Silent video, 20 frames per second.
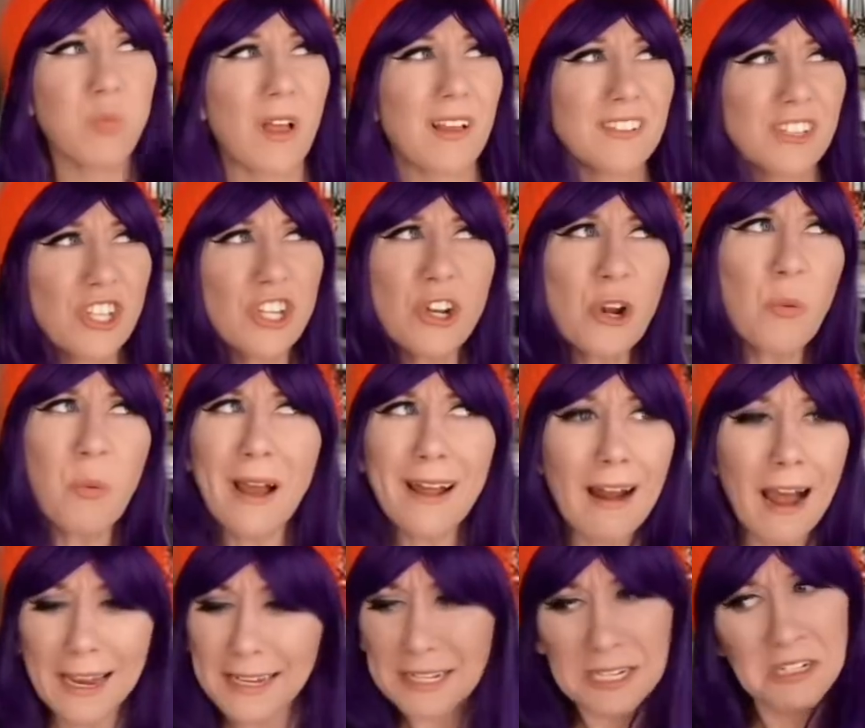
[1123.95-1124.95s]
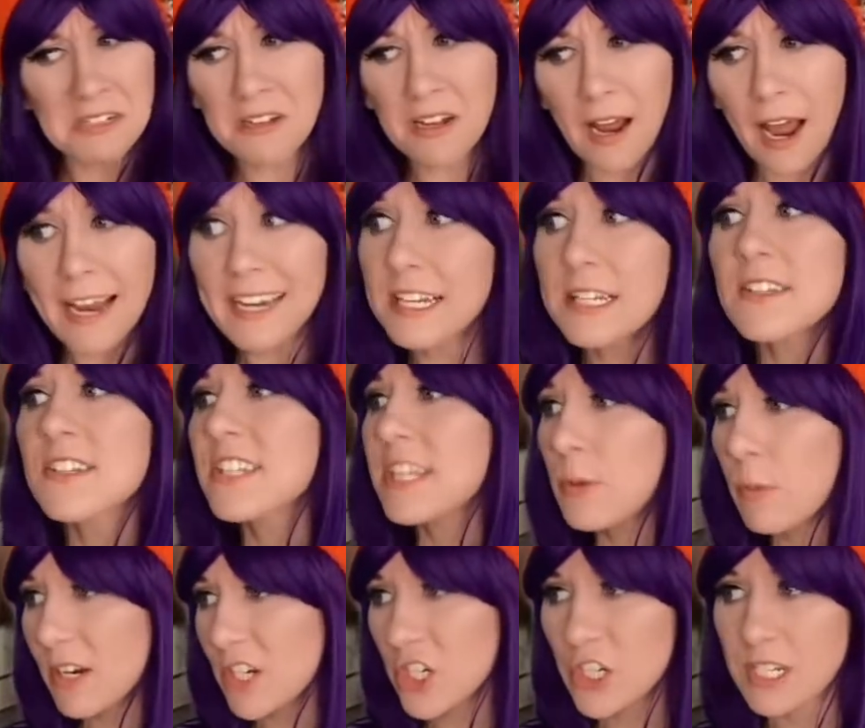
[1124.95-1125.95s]
You know what? I can I can see
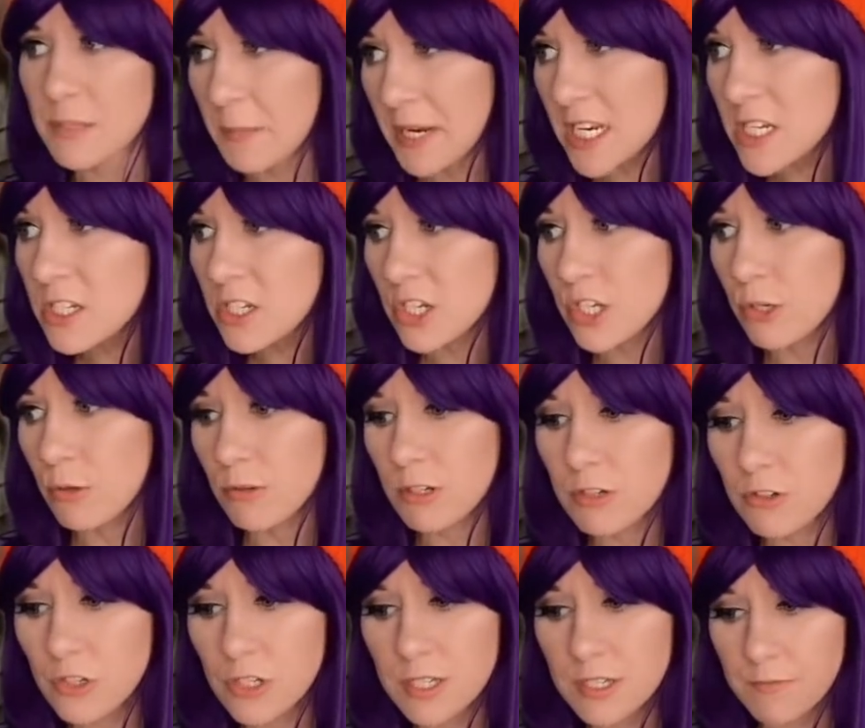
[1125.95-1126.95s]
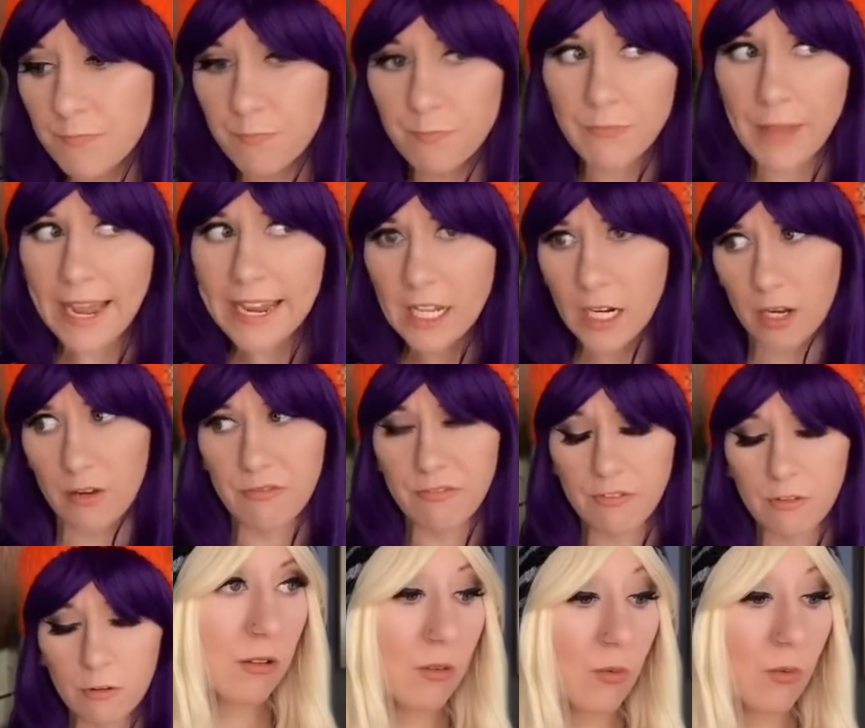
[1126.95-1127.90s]
why she's mean to you. You're just negative.